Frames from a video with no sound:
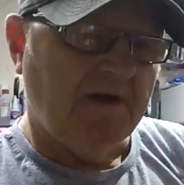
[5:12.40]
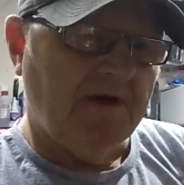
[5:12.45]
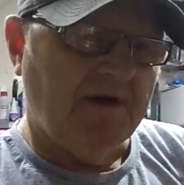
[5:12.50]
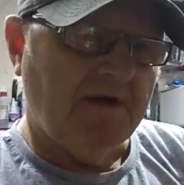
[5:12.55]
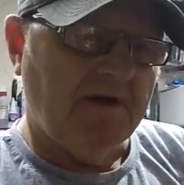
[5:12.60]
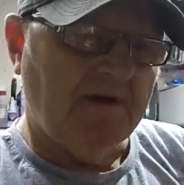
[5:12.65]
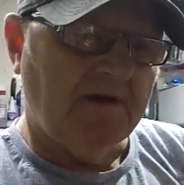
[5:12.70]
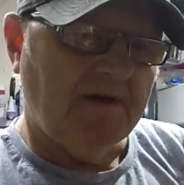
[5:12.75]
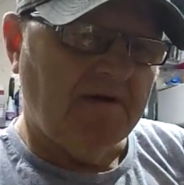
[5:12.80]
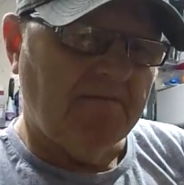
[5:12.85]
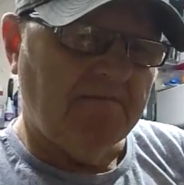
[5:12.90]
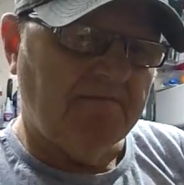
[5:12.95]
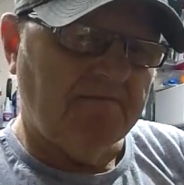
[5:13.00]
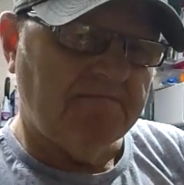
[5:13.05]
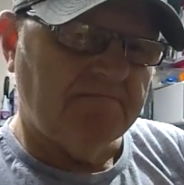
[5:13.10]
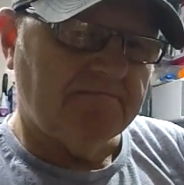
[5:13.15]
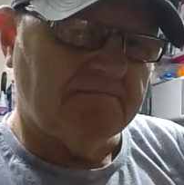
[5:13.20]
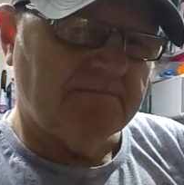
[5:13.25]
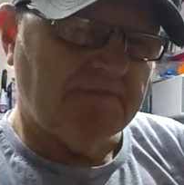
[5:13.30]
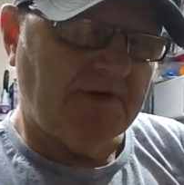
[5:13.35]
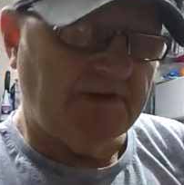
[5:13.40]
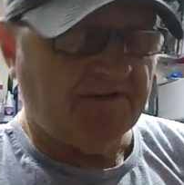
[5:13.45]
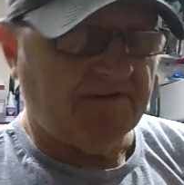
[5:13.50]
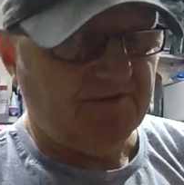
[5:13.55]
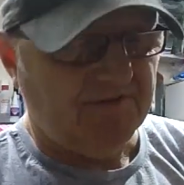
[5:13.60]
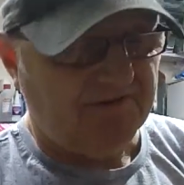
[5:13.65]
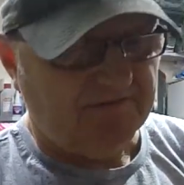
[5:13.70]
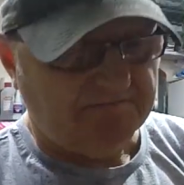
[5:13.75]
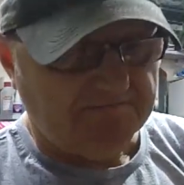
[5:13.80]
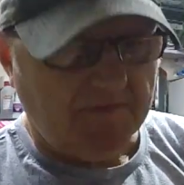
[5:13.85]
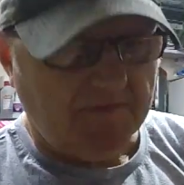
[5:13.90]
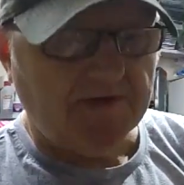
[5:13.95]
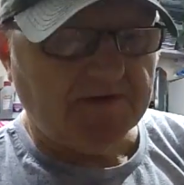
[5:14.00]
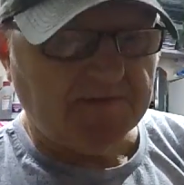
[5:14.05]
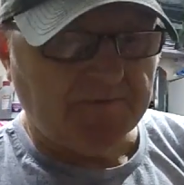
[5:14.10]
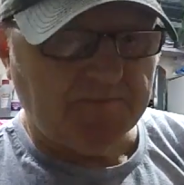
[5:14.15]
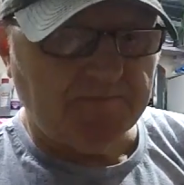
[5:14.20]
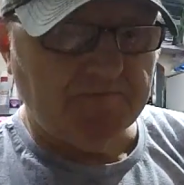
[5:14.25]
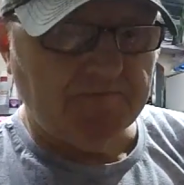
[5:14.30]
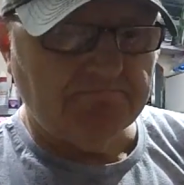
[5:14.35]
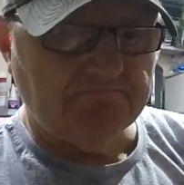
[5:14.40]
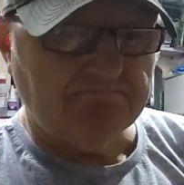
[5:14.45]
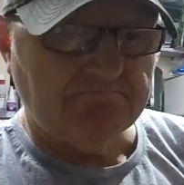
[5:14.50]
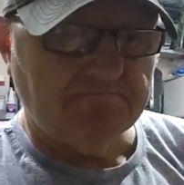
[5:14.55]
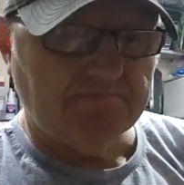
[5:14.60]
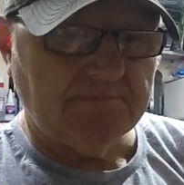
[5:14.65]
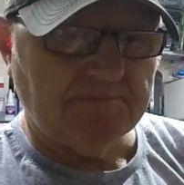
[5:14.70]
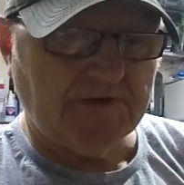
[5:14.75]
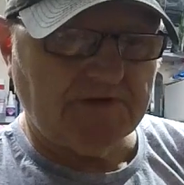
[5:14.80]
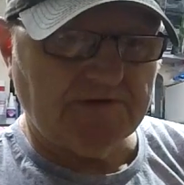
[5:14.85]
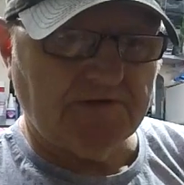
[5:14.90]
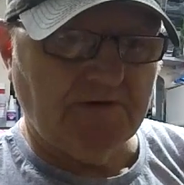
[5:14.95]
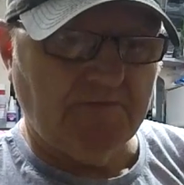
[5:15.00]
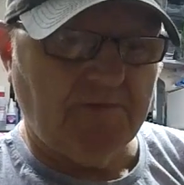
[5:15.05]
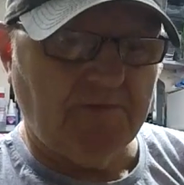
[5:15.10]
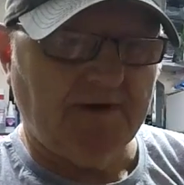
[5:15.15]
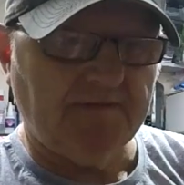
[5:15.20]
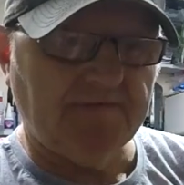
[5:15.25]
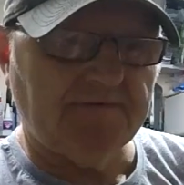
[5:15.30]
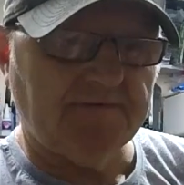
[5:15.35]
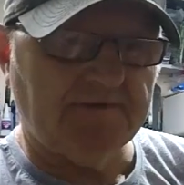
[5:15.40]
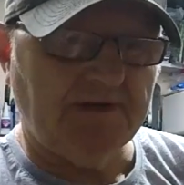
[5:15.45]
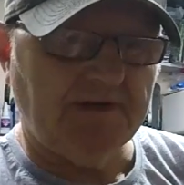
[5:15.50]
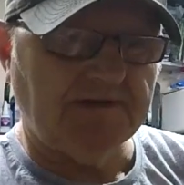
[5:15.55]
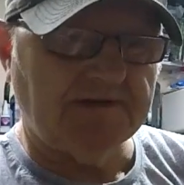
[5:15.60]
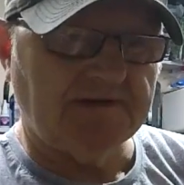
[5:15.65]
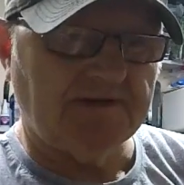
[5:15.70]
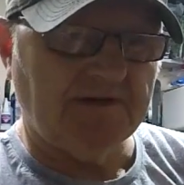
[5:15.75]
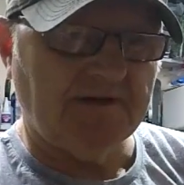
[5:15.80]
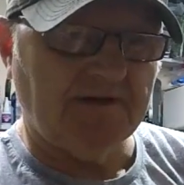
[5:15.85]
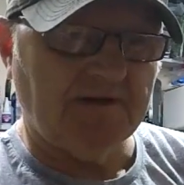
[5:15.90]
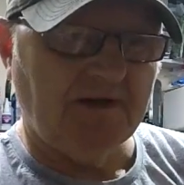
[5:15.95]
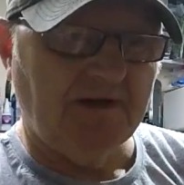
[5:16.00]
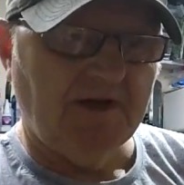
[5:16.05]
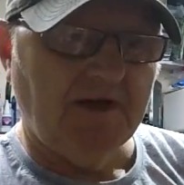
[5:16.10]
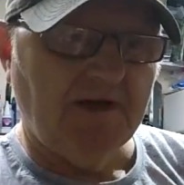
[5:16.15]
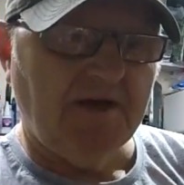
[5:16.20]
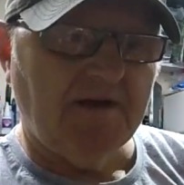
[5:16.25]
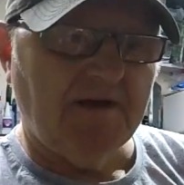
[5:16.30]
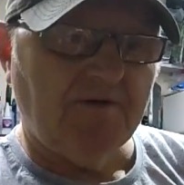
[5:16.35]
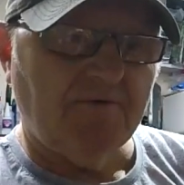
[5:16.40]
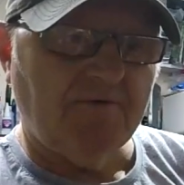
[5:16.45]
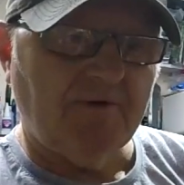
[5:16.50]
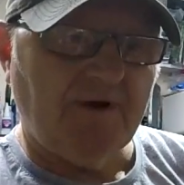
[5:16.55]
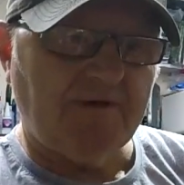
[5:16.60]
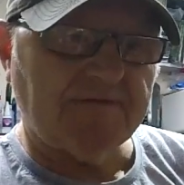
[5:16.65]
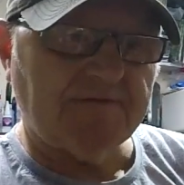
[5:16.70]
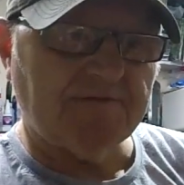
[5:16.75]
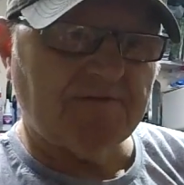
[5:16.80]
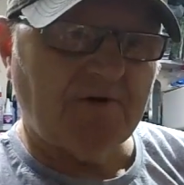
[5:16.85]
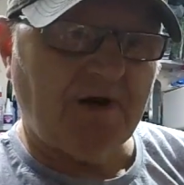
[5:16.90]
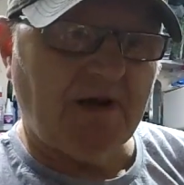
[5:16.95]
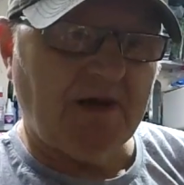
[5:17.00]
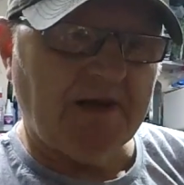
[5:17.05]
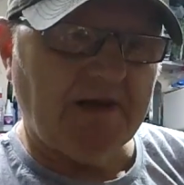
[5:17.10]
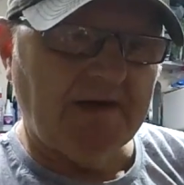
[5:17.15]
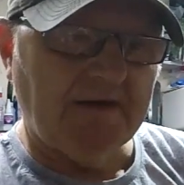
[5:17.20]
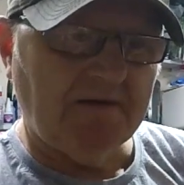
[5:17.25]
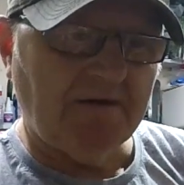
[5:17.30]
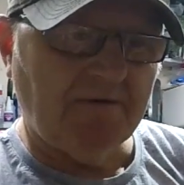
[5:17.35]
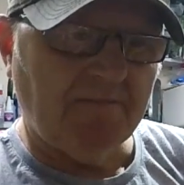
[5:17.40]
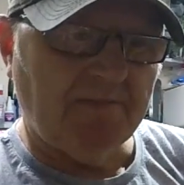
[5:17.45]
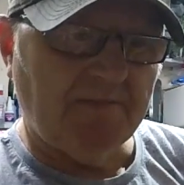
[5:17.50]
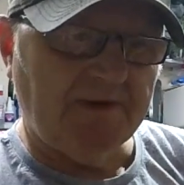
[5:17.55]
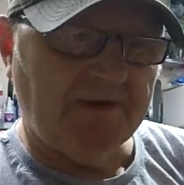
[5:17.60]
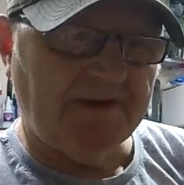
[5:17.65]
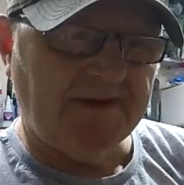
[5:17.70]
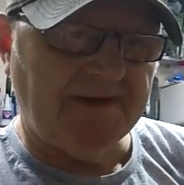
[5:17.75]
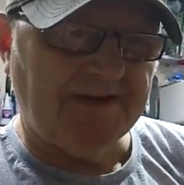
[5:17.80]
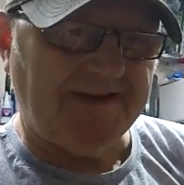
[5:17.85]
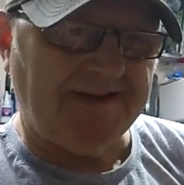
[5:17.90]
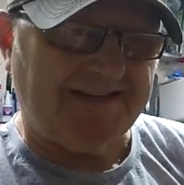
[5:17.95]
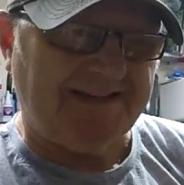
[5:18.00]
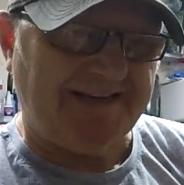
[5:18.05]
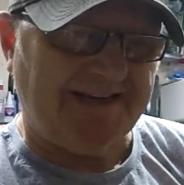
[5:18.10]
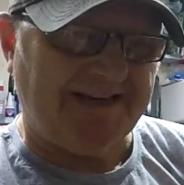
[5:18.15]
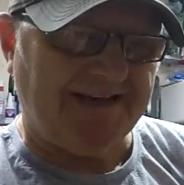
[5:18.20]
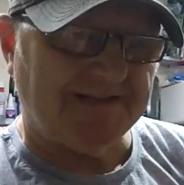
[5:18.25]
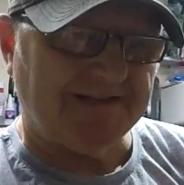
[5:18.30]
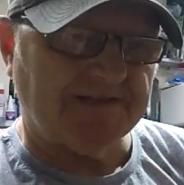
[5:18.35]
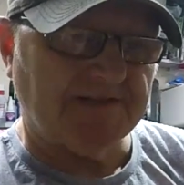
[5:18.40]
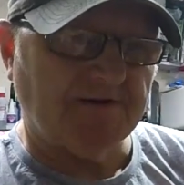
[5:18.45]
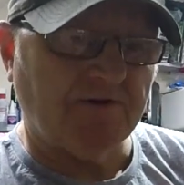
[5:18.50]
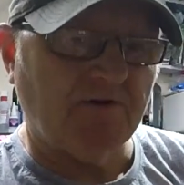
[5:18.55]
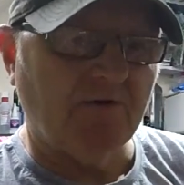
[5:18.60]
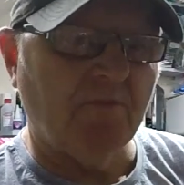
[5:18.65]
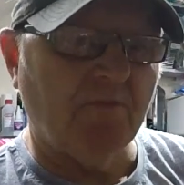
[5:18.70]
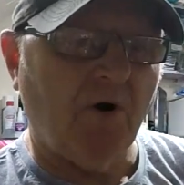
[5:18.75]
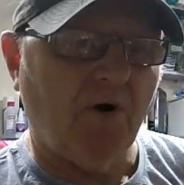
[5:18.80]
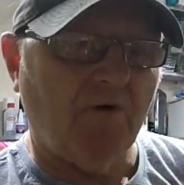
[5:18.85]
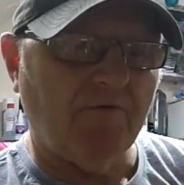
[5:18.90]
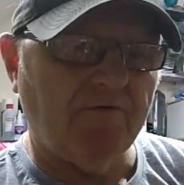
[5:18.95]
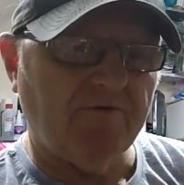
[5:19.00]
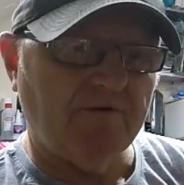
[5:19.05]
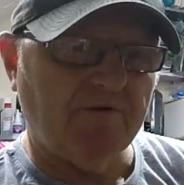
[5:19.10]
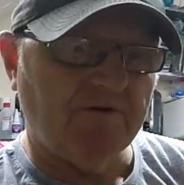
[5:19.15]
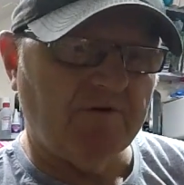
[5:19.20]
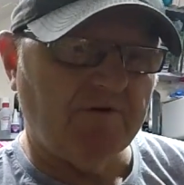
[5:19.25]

and I thought that's not bad detail. Rafts were a little bit hard to come off.